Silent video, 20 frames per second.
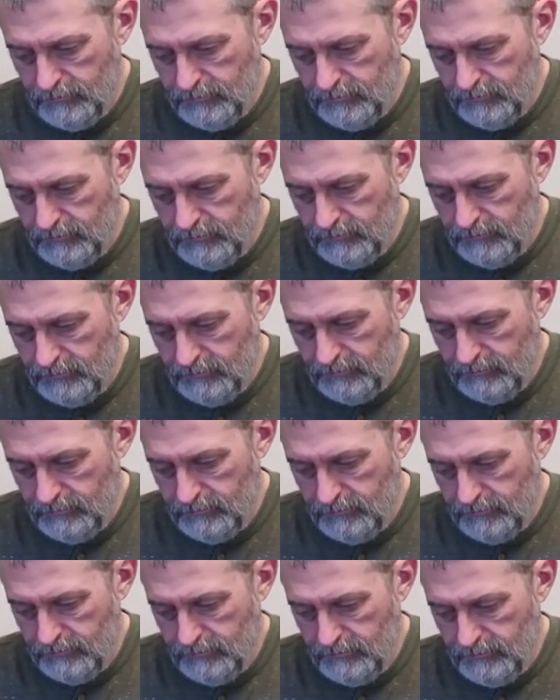
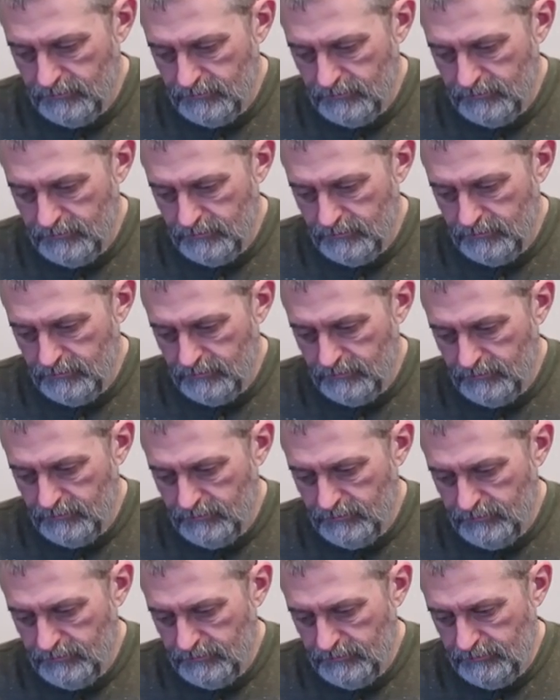
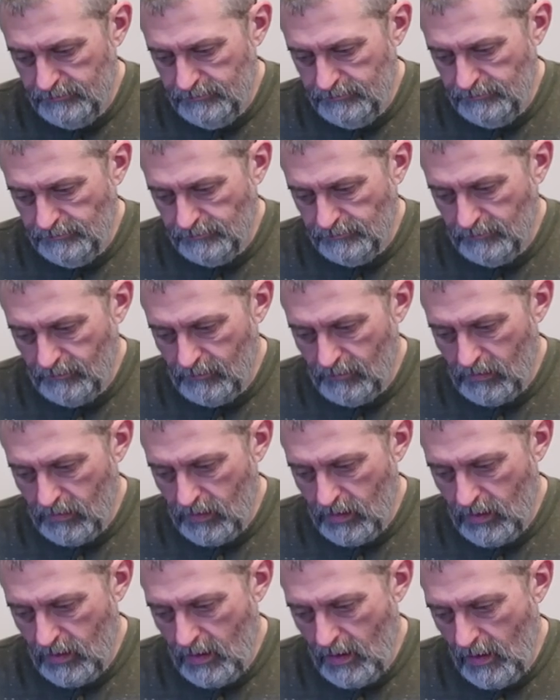(silent)